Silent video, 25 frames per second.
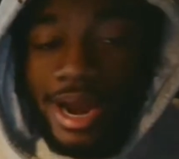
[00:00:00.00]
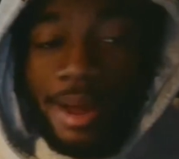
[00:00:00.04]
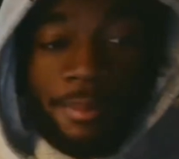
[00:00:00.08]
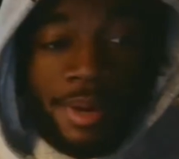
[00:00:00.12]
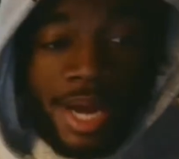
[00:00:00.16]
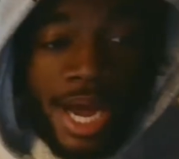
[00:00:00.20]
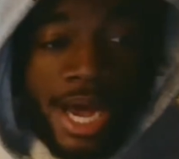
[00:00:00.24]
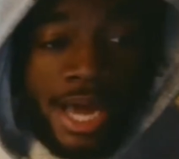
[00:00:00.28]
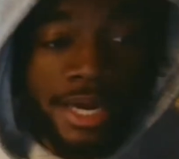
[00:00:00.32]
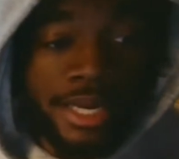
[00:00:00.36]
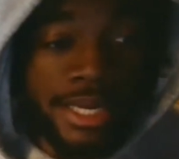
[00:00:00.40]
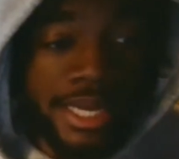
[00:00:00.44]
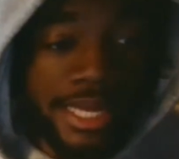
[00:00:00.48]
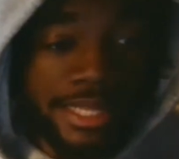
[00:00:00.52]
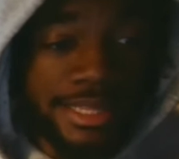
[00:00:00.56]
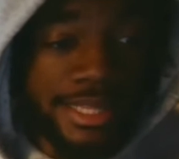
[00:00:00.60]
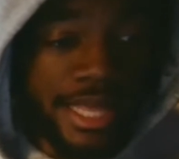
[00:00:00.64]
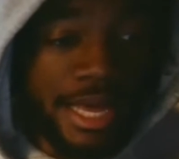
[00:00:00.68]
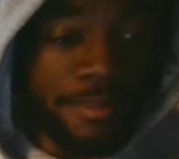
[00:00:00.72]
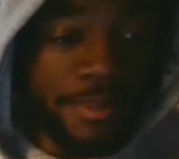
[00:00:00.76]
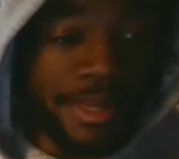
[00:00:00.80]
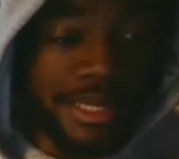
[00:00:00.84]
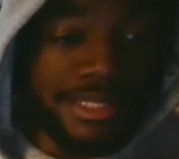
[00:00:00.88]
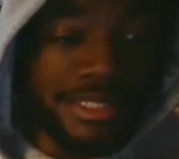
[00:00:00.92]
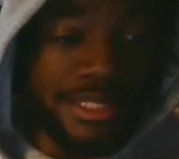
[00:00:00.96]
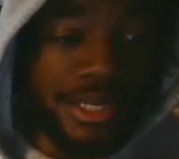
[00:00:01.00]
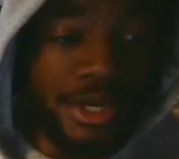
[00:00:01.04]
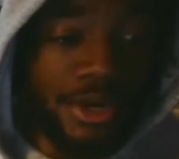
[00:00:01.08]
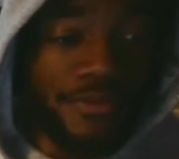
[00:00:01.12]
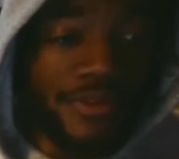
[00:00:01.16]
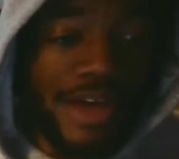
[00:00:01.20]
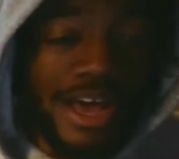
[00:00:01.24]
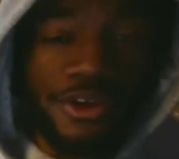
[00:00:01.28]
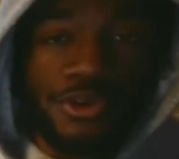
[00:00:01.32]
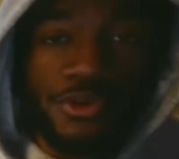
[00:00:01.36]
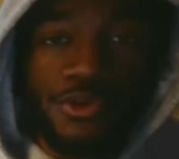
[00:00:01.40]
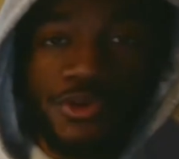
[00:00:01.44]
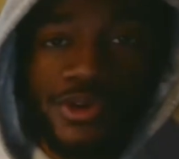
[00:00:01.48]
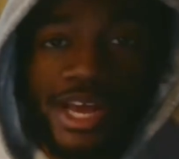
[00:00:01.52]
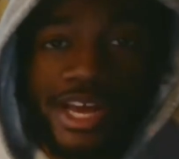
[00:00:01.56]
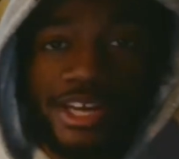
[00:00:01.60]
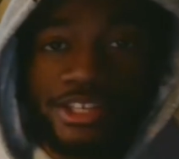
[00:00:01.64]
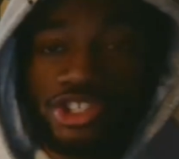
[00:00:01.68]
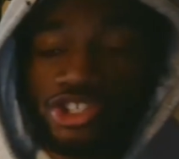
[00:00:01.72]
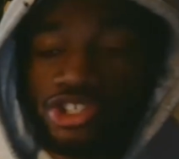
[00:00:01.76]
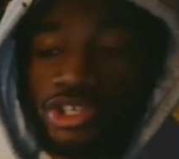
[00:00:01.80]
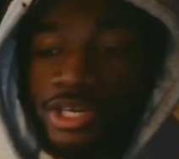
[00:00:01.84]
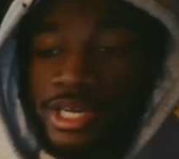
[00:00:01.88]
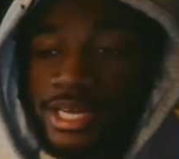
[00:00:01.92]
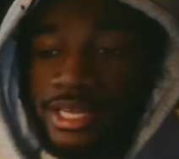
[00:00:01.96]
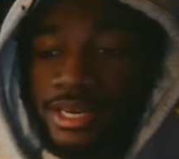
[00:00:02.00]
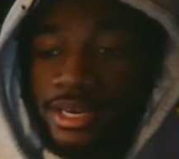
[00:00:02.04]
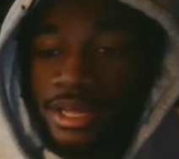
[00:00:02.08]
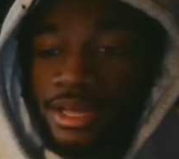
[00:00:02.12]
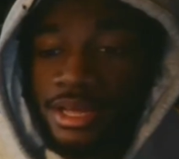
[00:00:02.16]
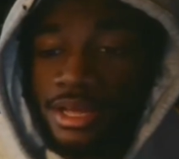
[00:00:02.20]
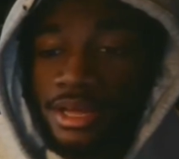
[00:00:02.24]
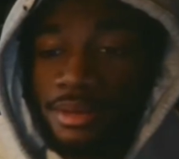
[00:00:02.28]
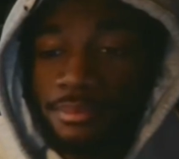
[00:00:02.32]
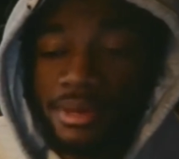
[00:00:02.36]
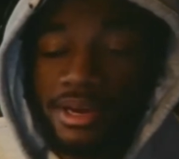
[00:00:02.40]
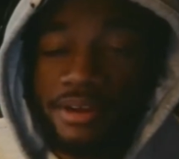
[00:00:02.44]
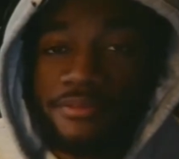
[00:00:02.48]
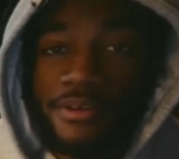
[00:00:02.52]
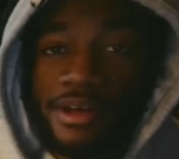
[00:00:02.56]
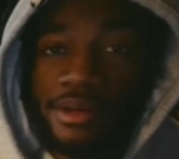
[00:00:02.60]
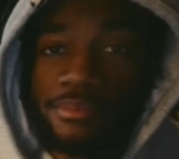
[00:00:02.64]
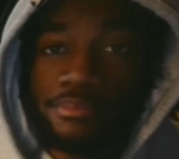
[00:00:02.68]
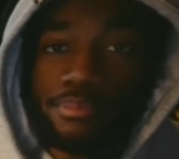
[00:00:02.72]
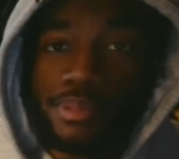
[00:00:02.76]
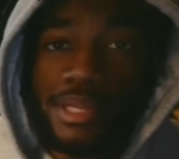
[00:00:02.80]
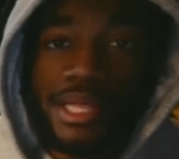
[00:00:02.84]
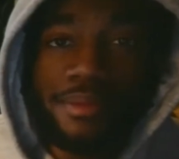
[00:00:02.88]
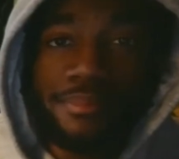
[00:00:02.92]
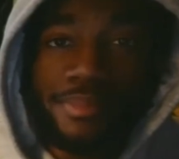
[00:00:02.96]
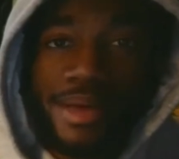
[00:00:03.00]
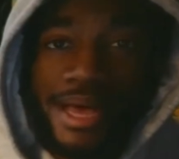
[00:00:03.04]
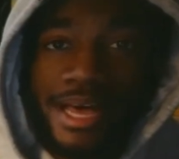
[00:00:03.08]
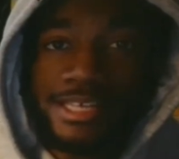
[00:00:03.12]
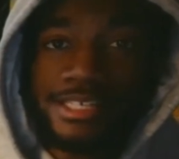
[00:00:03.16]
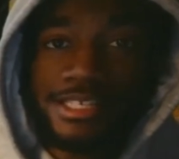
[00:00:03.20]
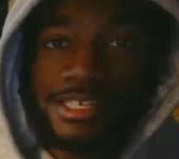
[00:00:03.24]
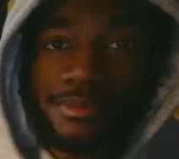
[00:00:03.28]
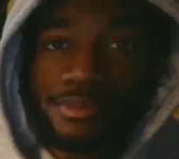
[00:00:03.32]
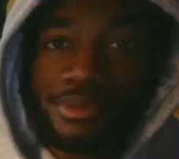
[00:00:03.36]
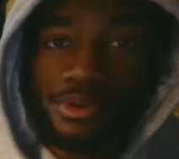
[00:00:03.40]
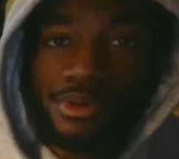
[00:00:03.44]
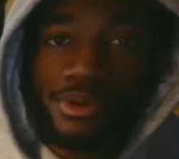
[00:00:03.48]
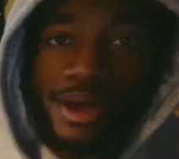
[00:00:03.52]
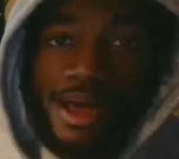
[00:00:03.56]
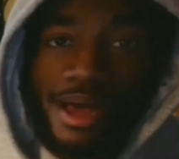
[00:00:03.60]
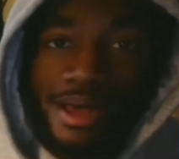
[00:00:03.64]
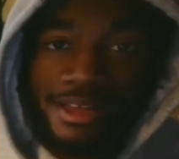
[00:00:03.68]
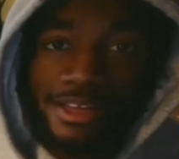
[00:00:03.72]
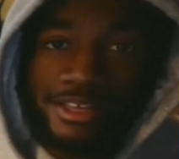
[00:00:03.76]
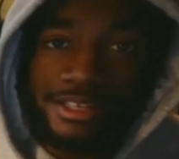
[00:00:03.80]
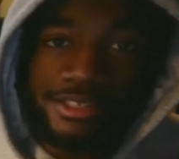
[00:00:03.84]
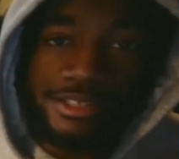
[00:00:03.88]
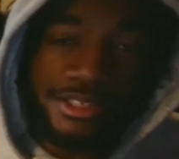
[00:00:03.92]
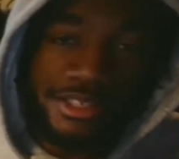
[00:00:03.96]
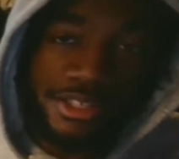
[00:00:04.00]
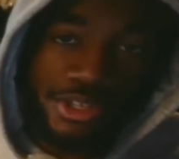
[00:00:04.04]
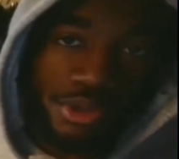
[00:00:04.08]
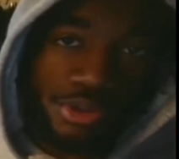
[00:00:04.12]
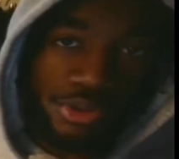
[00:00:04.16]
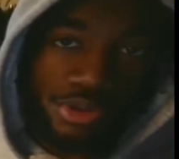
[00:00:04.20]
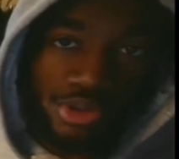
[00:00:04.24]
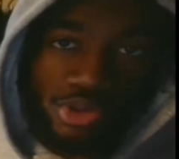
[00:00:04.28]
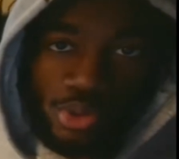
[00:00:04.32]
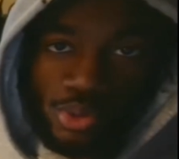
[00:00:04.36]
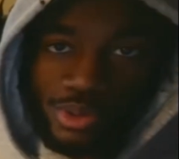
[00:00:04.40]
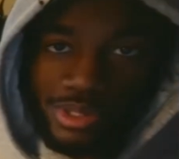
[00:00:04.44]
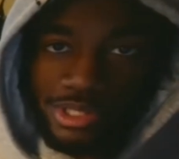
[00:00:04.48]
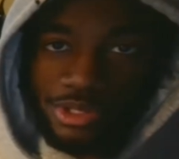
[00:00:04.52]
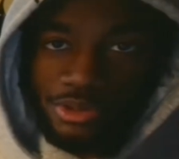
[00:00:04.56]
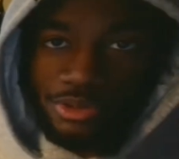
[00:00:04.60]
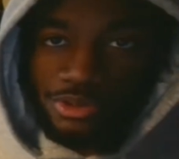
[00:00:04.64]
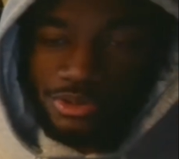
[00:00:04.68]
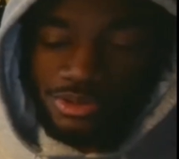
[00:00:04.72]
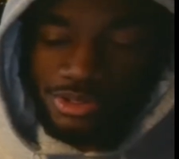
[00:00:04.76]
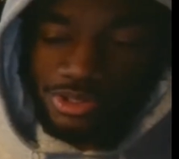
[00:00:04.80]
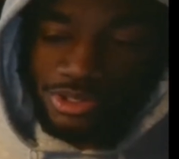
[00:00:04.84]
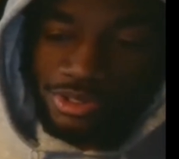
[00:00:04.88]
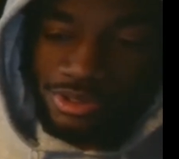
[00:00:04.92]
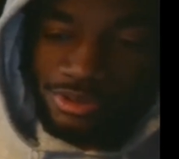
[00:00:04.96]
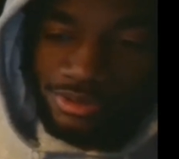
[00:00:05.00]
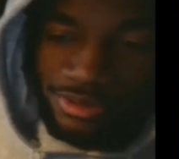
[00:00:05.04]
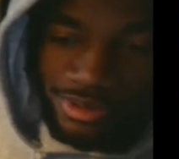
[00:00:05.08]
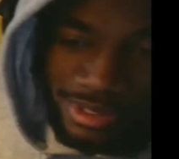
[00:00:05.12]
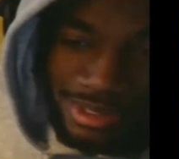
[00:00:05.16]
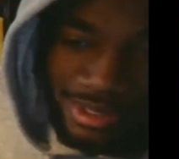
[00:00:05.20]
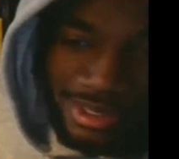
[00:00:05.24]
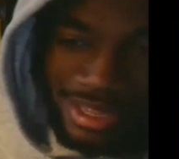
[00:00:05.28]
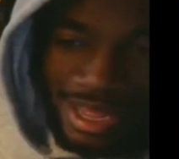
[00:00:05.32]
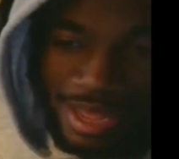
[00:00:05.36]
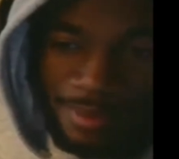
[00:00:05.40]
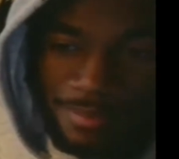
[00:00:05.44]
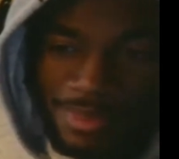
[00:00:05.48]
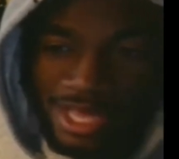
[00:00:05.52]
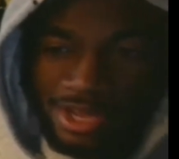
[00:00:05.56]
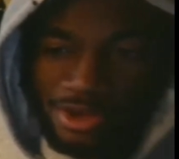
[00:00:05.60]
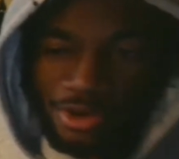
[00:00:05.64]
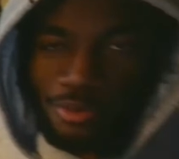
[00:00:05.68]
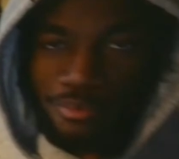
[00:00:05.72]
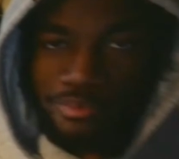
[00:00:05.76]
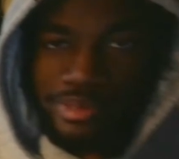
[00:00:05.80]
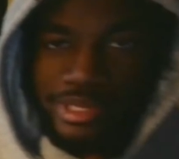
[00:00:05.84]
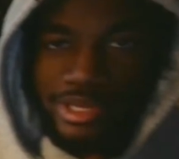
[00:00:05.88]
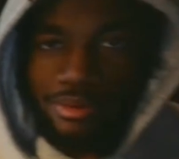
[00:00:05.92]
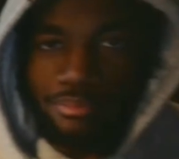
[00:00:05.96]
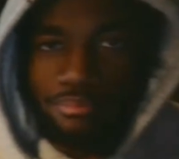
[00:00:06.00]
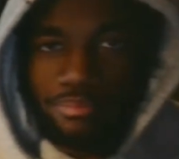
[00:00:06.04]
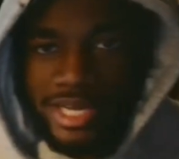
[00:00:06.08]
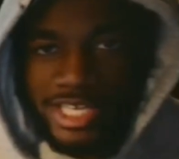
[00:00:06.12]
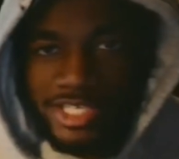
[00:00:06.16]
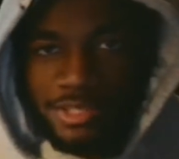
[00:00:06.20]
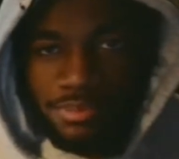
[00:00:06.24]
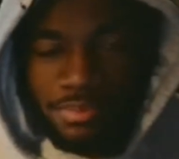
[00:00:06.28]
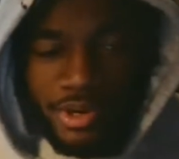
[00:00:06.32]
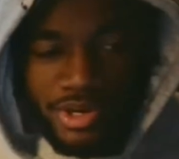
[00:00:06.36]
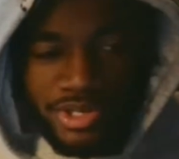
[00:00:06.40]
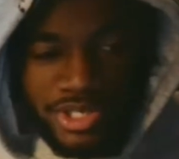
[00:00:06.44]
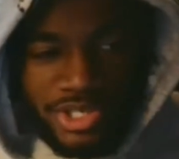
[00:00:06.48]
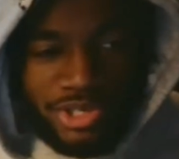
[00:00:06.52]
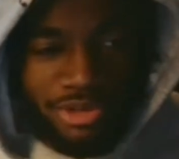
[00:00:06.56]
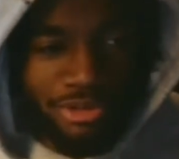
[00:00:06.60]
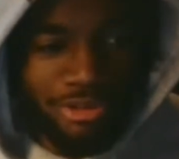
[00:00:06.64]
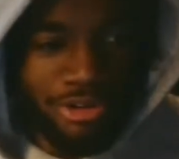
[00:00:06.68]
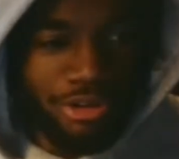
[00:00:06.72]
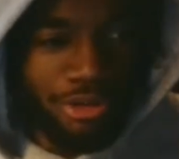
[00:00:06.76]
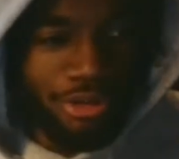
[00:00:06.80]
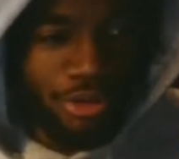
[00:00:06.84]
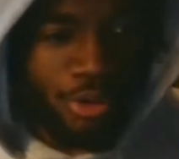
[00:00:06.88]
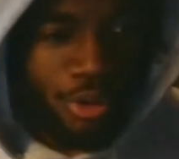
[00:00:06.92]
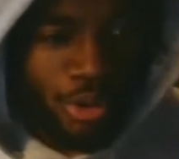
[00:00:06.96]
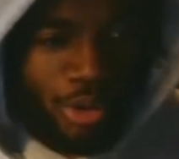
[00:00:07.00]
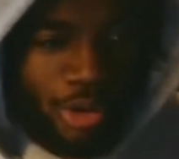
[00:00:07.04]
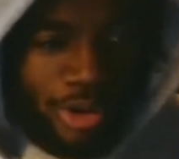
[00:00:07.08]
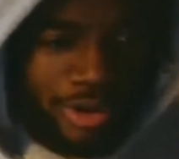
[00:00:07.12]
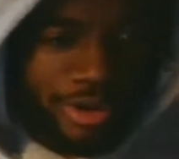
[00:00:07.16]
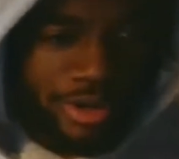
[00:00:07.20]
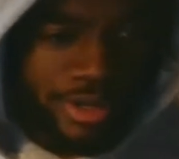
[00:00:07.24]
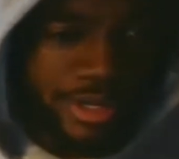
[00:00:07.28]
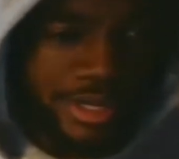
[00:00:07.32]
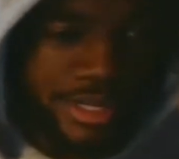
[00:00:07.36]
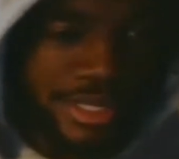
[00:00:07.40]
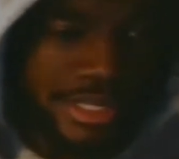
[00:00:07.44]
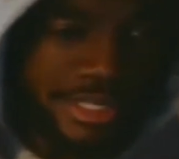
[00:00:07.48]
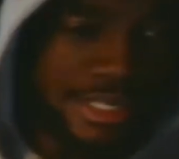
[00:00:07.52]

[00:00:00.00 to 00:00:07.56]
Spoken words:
I'm kind of like that myself. I do not train, but if I play basketball, I could still do a little. You know, I'm not gonna be the best person on the court.